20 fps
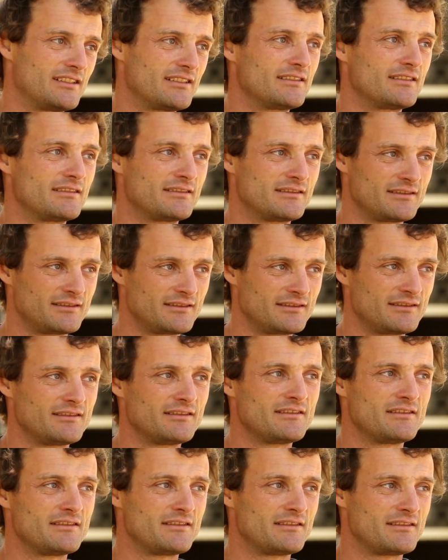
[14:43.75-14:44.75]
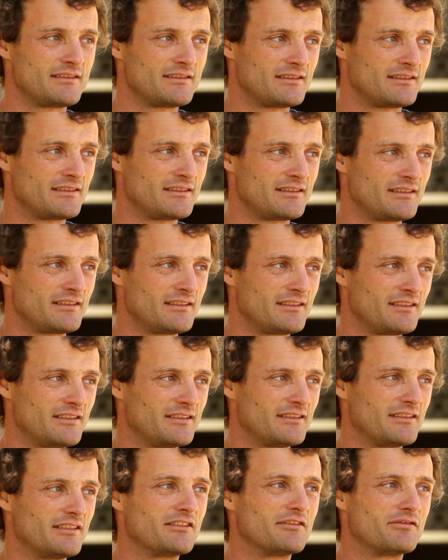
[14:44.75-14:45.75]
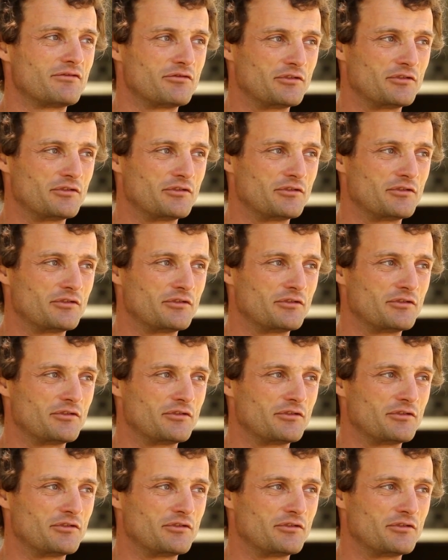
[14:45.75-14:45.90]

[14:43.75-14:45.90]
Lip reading: still from wing over to